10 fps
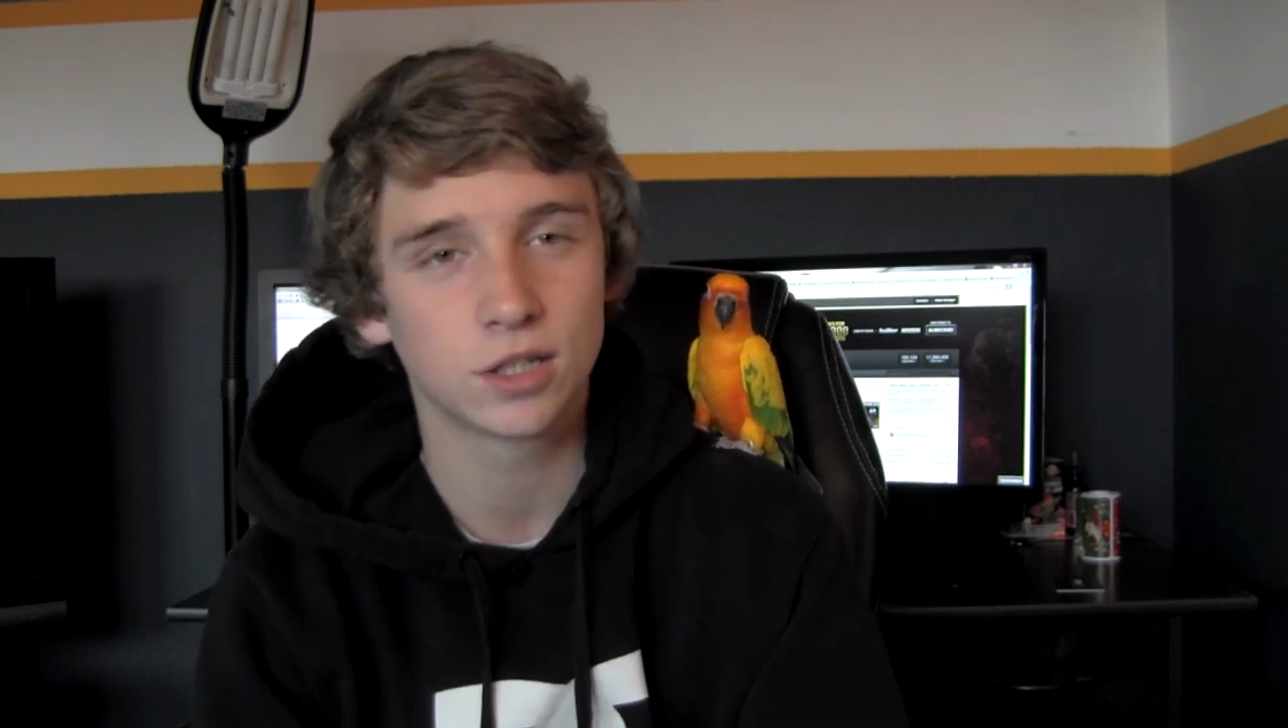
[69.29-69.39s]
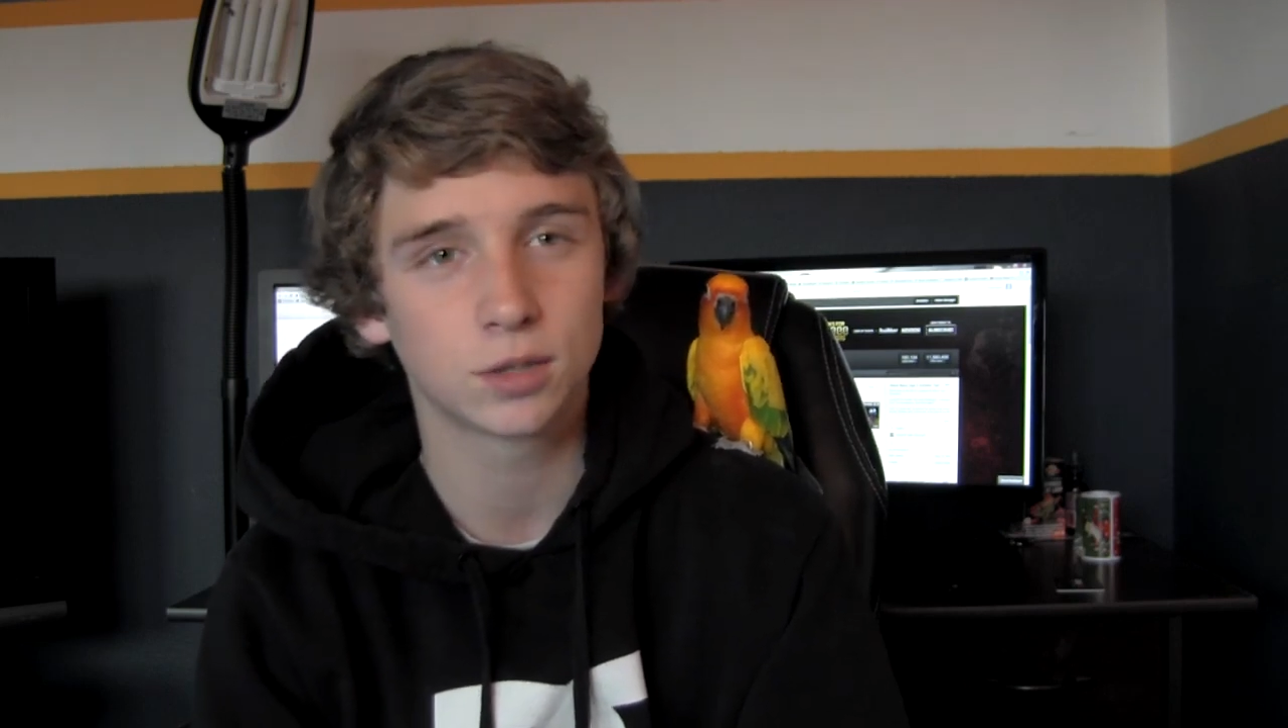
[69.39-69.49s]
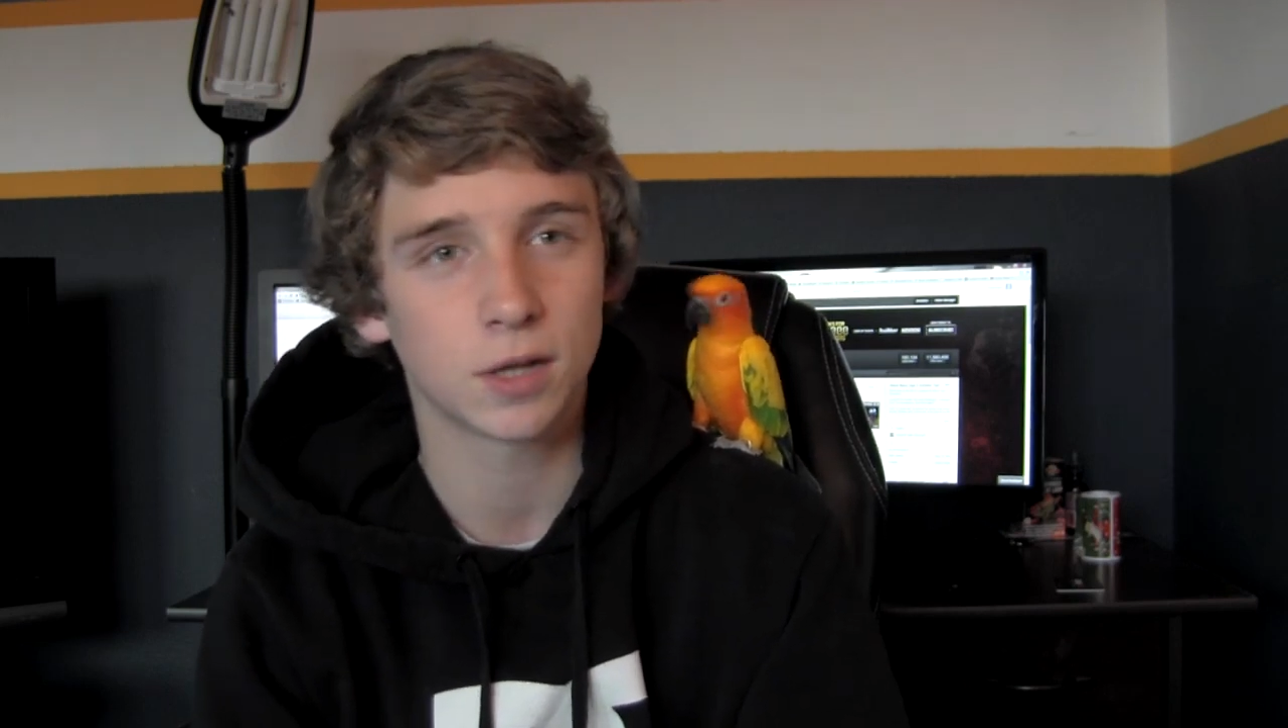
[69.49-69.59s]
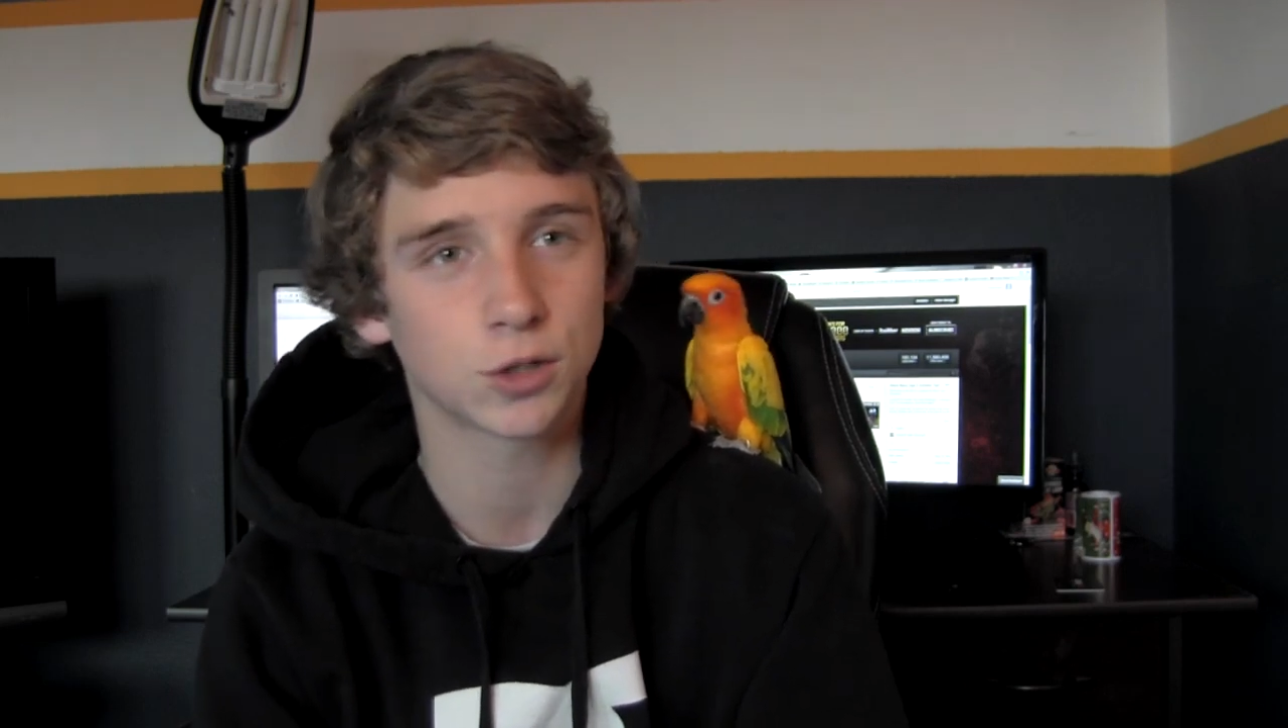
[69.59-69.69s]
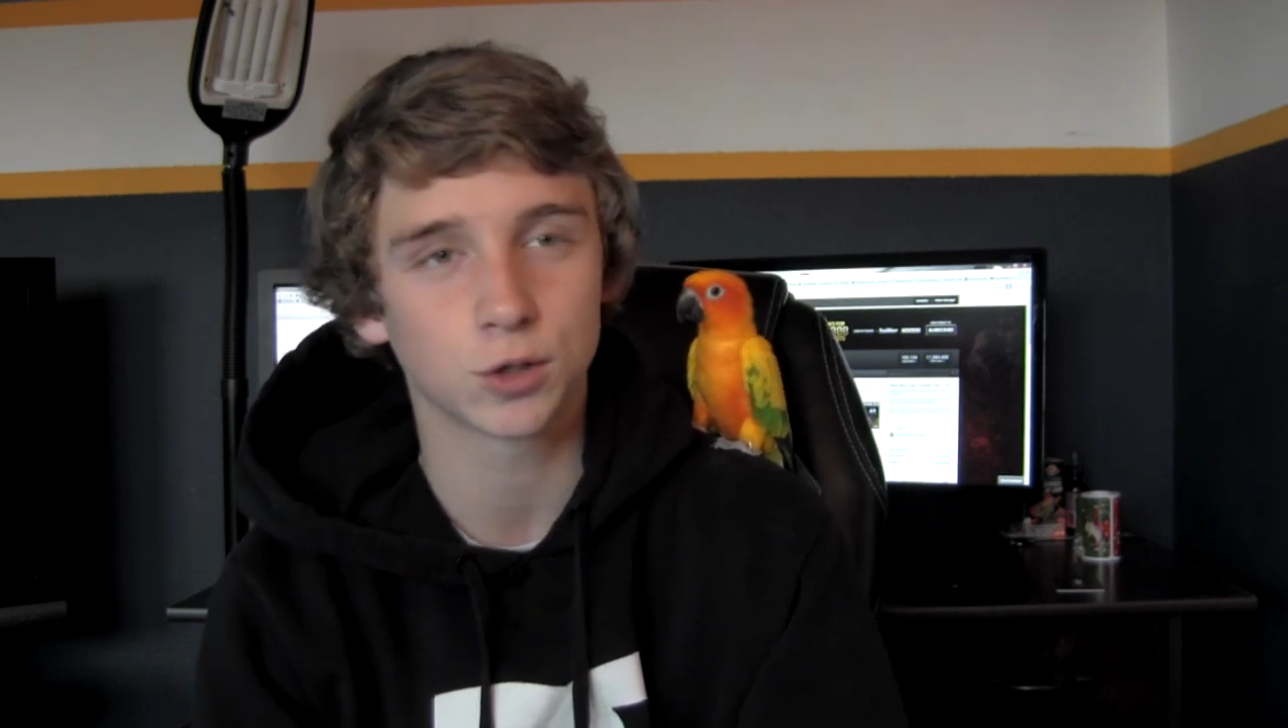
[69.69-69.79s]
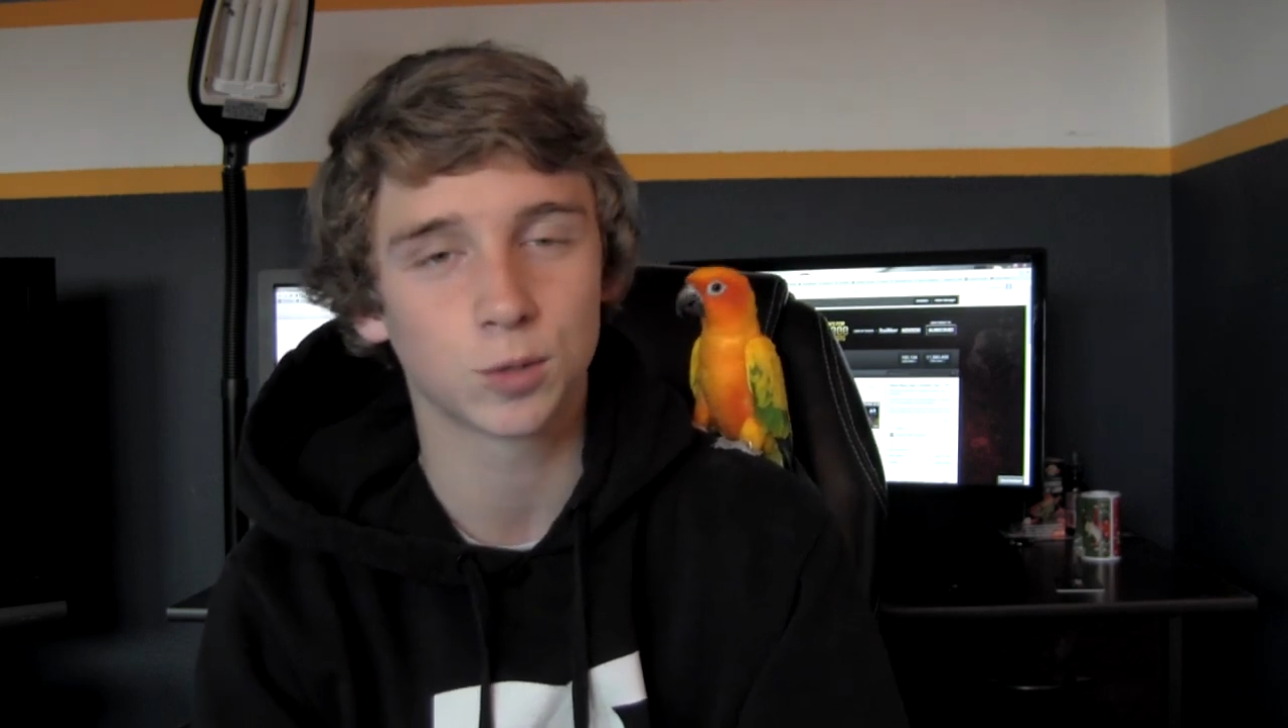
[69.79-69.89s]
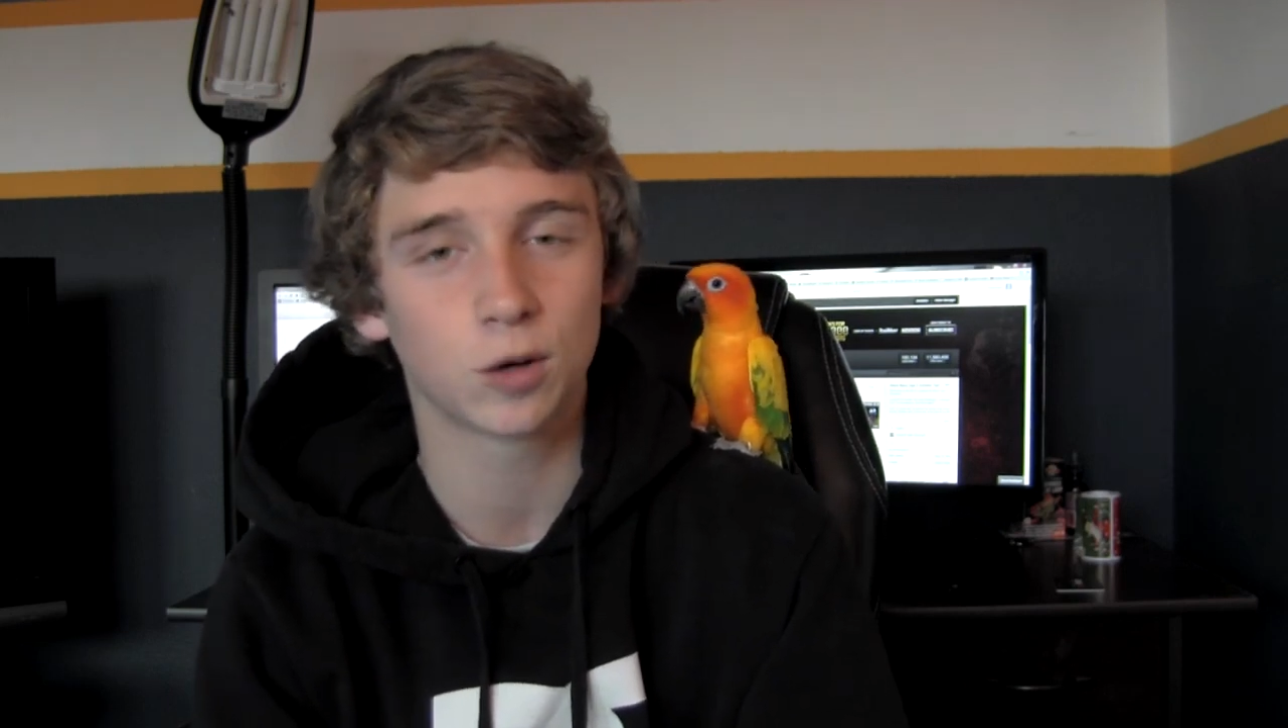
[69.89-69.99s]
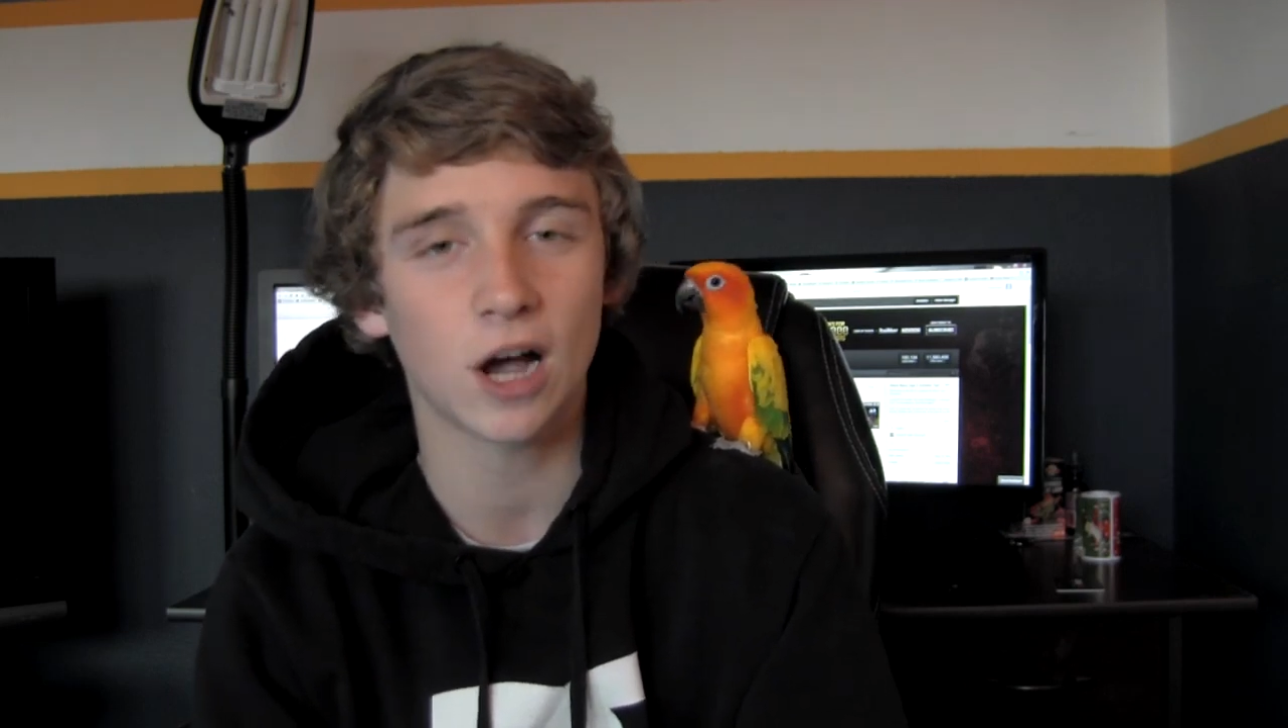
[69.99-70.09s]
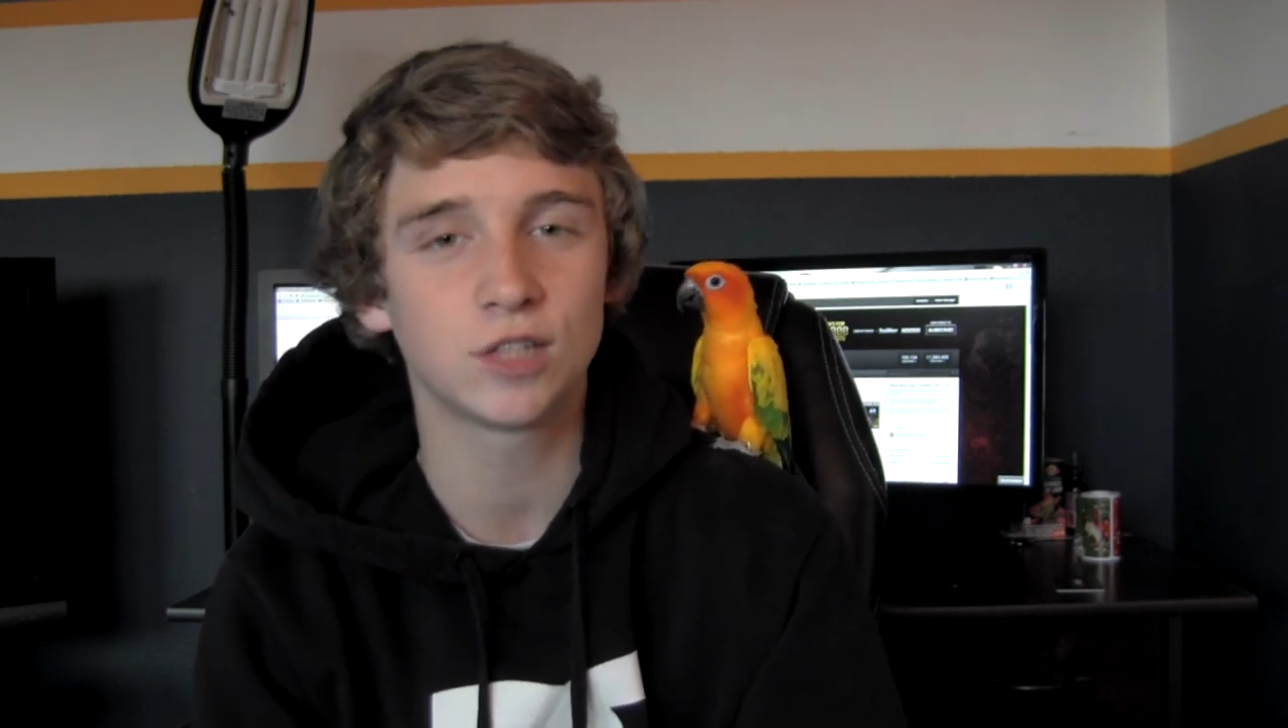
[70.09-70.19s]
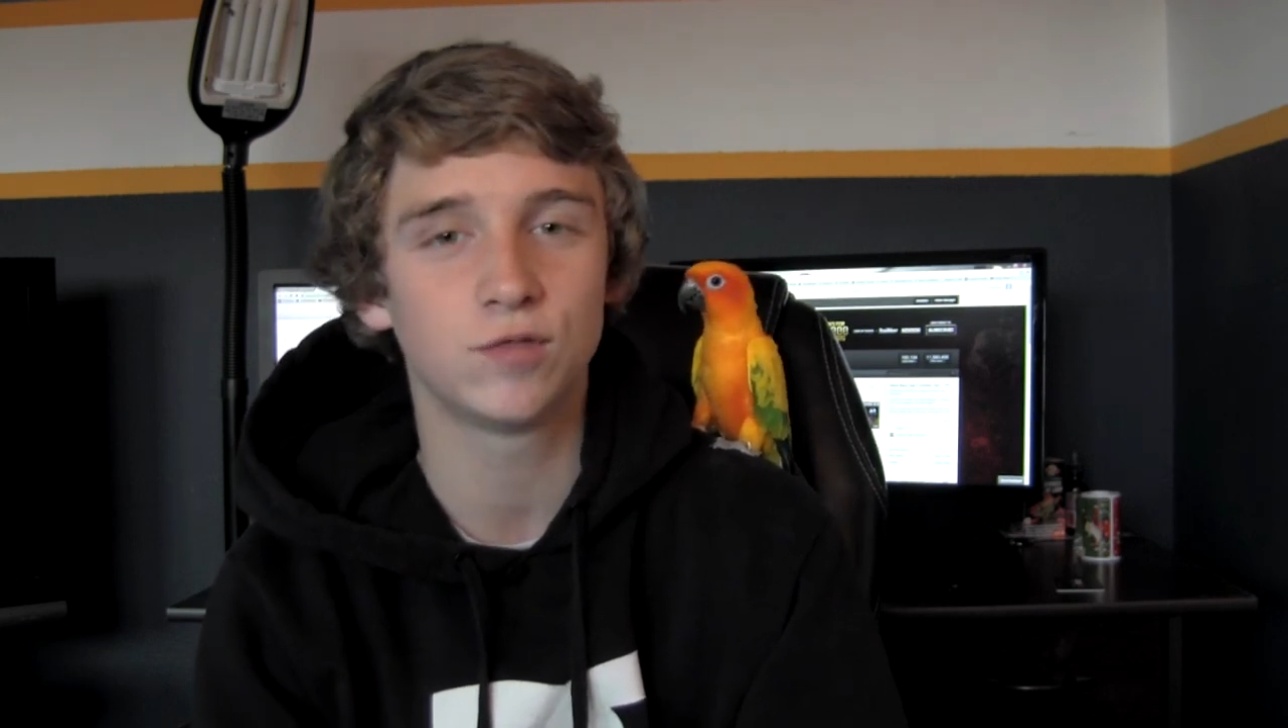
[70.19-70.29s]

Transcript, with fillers: special surprise